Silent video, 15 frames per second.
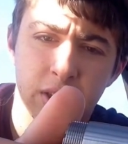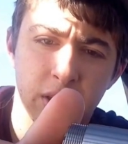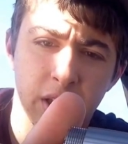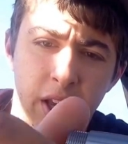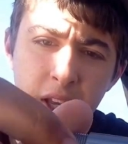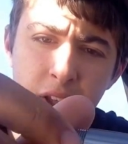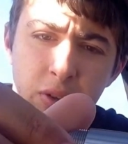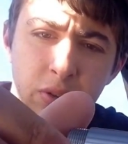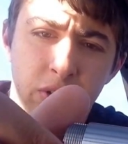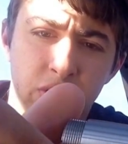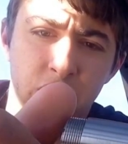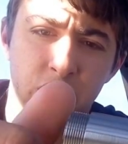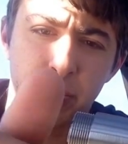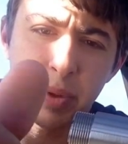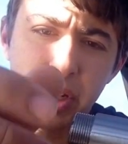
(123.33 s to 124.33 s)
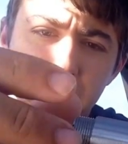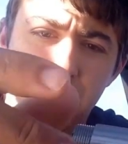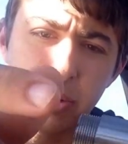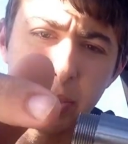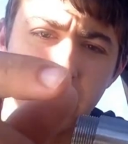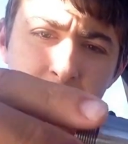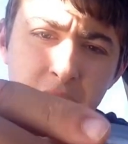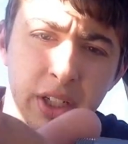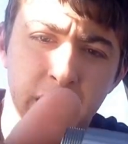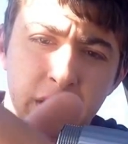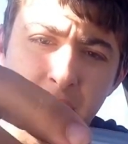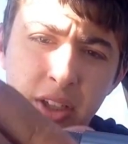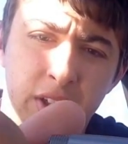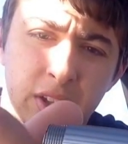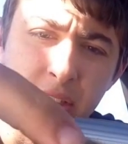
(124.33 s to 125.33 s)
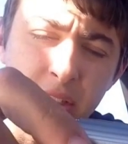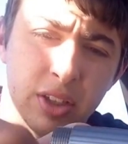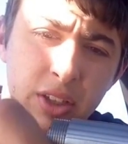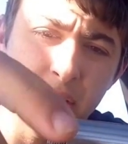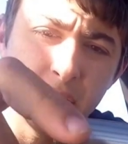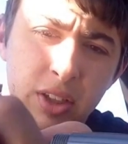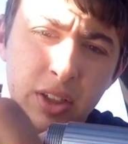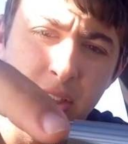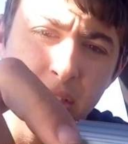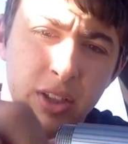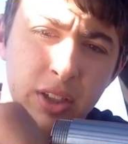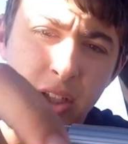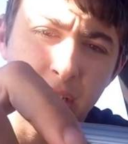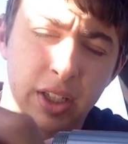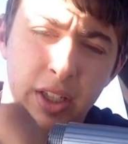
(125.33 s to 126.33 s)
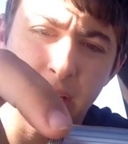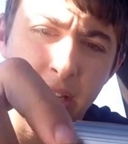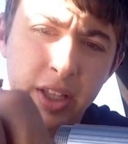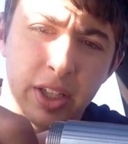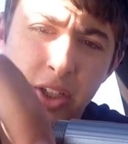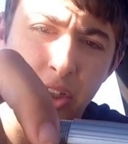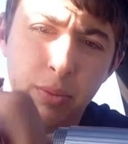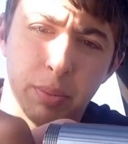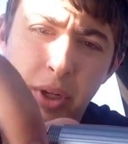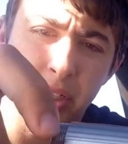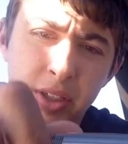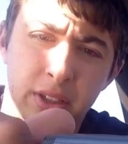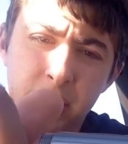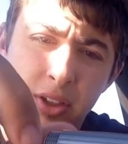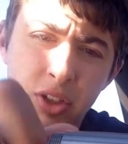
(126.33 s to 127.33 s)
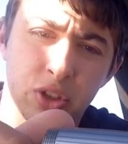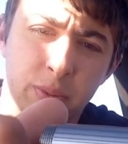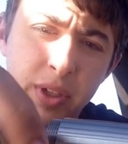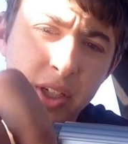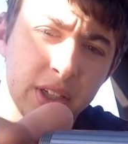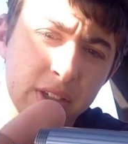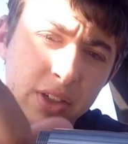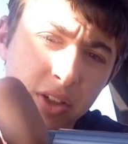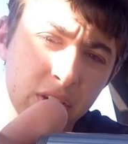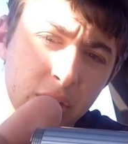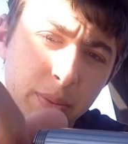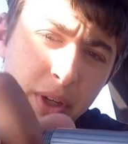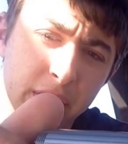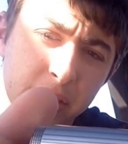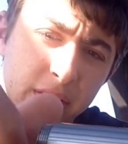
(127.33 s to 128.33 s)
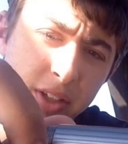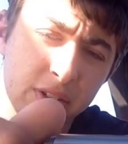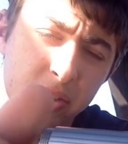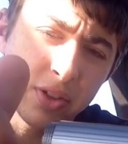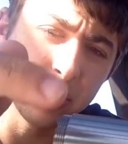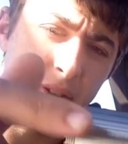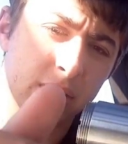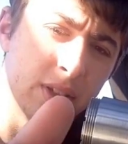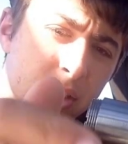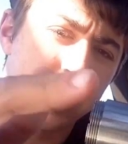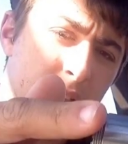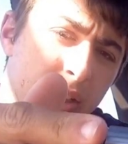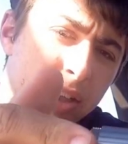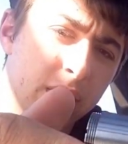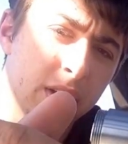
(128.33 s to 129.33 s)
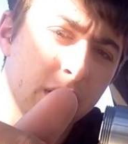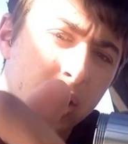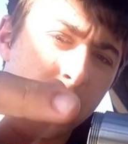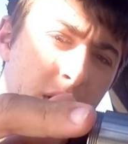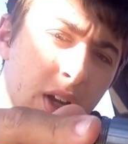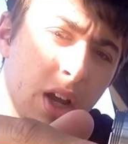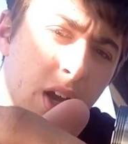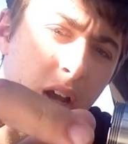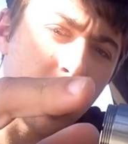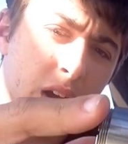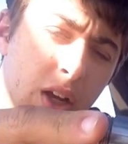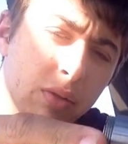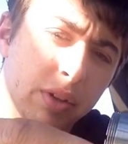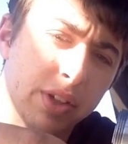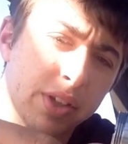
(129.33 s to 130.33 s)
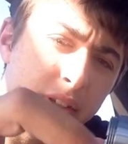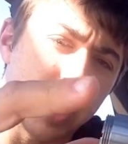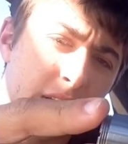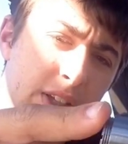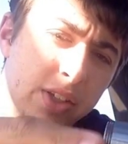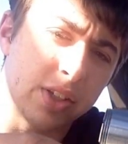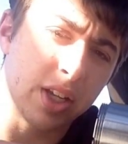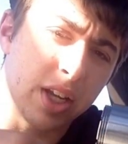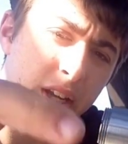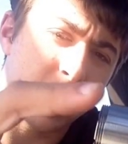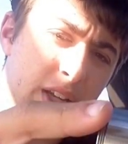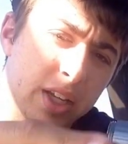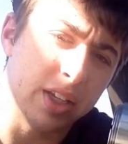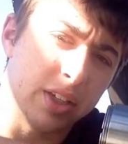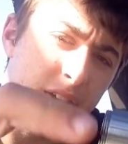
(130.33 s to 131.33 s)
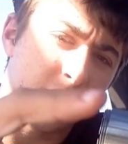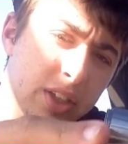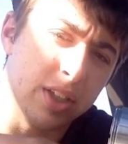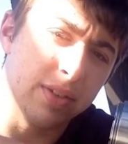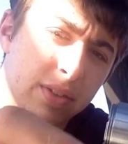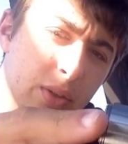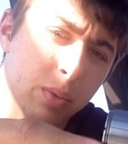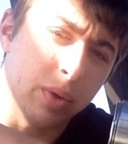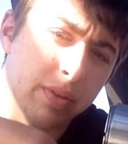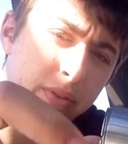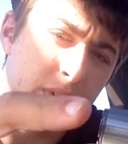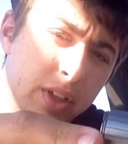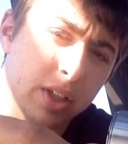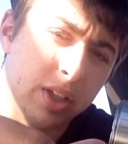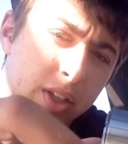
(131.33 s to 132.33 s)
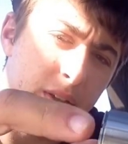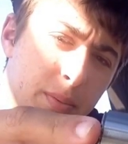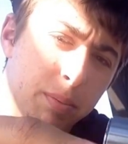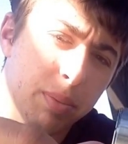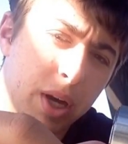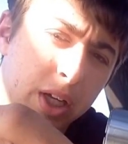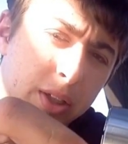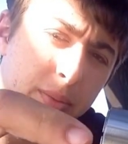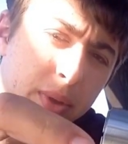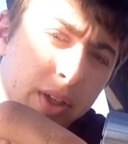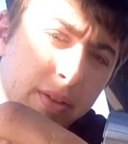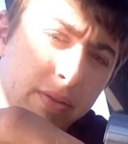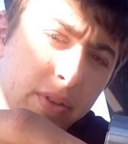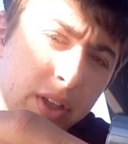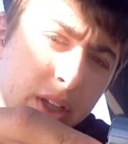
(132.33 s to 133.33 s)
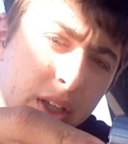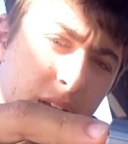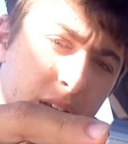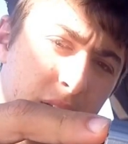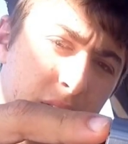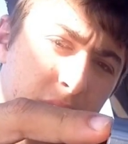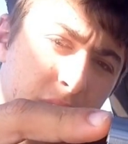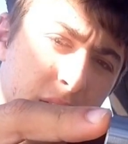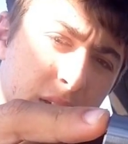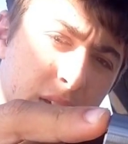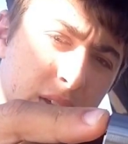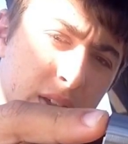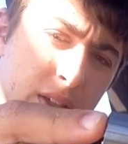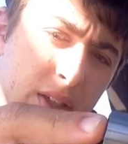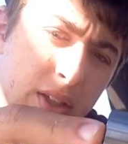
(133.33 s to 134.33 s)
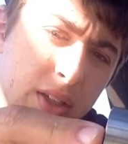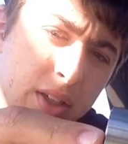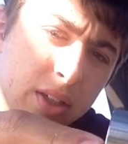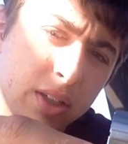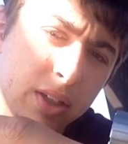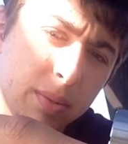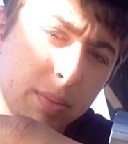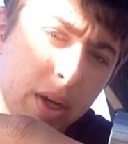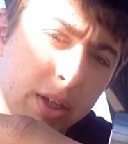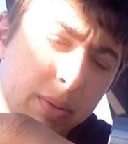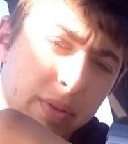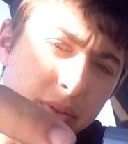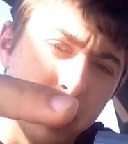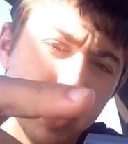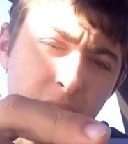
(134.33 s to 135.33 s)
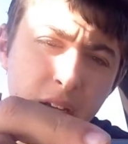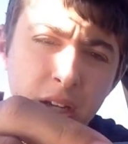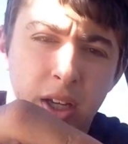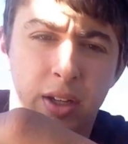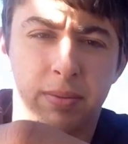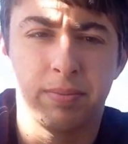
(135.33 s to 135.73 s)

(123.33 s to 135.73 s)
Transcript: and you just spin your button in, like, and then your button you spin it until your button is uh, recessed and even with the bottom of the bottom of the uh,